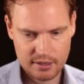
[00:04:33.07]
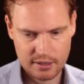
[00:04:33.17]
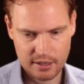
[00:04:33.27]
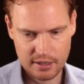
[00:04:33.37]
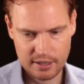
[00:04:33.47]

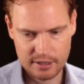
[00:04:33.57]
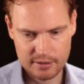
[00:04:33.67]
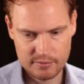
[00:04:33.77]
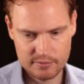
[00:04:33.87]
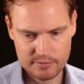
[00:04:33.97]

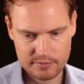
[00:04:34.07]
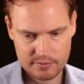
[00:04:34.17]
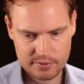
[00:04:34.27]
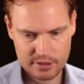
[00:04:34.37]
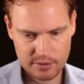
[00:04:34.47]

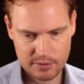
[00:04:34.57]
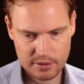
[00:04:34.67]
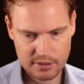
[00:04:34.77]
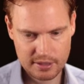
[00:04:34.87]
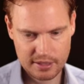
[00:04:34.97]
So we're
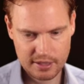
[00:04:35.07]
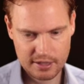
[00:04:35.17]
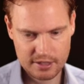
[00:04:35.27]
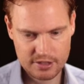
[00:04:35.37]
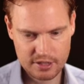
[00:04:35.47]
looking at
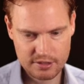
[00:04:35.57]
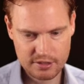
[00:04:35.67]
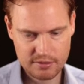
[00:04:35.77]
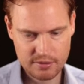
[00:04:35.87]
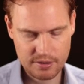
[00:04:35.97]

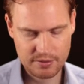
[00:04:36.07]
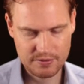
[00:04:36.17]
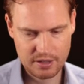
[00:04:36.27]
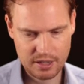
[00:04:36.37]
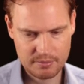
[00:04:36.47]
adjusted growth of
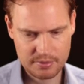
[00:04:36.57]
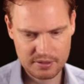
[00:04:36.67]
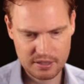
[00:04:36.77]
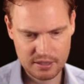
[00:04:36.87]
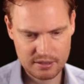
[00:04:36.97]

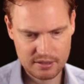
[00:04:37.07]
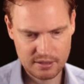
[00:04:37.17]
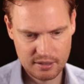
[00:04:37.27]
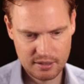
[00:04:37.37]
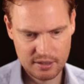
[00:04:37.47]
9%,
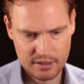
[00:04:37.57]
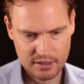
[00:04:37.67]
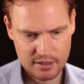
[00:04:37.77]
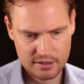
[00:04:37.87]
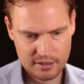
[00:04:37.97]

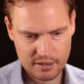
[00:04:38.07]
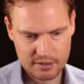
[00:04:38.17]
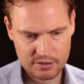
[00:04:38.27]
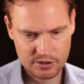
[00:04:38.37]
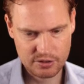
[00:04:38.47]
saying
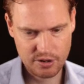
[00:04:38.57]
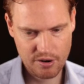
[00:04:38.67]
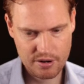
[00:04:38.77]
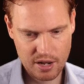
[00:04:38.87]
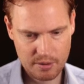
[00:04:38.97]
it's going to
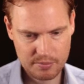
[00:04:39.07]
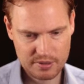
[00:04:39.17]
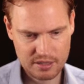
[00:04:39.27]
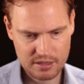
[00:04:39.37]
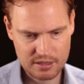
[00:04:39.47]
grow
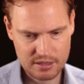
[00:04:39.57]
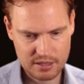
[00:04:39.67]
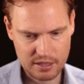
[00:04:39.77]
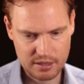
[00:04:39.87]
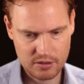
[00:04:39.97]
9% a
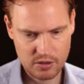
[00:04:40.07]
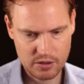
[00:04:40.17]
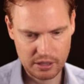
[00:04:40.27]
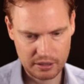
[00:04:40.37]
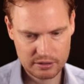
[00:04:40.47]
year
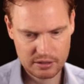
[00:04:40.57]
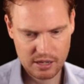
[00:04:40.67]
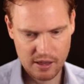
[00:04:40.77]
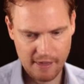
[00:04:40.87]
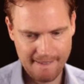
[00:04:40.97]
earnings.
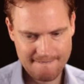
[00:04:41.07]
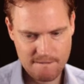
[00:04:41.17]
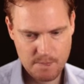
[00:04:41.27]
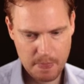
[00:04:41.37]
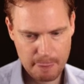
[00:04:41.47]

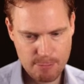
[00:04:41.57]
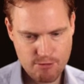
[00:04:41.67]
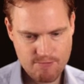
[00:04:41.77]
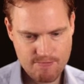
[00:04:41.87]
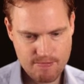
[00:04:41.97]

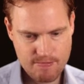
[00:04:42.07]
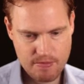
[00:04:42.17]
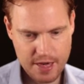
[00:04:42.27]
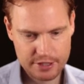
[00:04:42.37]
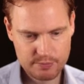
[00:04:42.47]

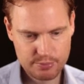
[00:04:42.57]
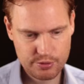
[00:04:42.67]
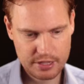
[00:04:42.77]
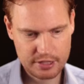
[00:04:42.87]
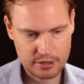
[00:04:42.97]
That's
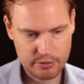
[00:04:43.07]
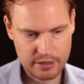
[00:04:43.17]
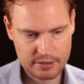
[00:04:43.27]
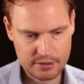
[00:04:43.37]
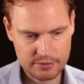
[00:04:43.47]
pretty
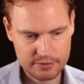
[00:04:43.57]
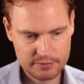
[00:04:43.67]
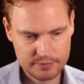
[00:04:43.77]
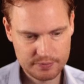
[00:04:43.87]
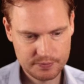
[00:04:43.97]
aggressive.
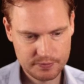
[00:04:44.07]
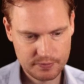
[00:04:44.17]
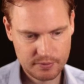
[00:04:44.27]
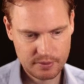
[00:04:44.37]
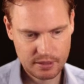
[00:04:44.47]

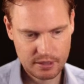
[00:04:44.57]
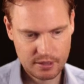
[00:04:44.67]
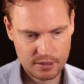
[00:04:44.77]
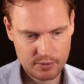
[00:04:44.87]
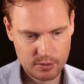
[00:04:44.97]

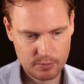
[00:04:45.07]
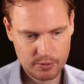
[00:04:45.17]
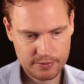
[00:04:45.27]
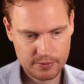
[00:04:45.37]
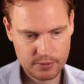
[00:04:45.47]

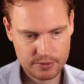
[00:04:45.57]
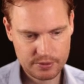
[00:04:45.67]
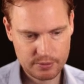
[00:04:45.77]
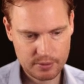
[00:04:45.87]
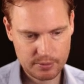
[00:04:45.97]
1.4
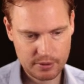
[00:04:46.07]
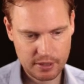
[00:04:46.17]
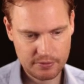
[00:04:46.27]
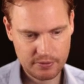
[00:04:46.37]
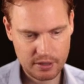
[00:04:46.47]
to
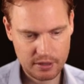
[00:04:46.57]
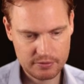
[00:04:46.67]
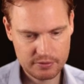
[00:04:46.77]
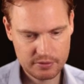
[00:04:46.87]
1.85.